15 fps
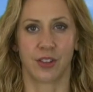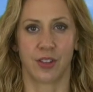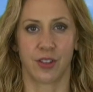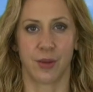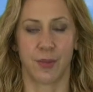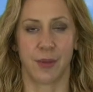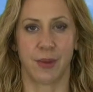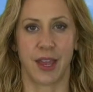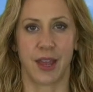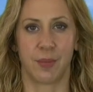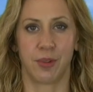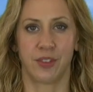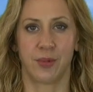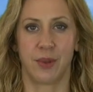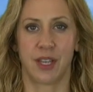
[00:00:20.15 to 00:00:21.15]
although they may be
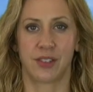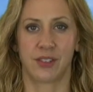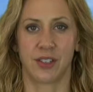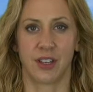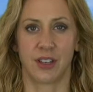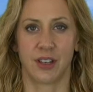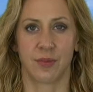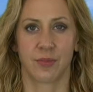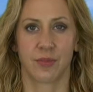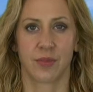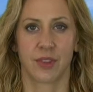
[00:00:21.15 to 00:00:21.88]
able to be extended.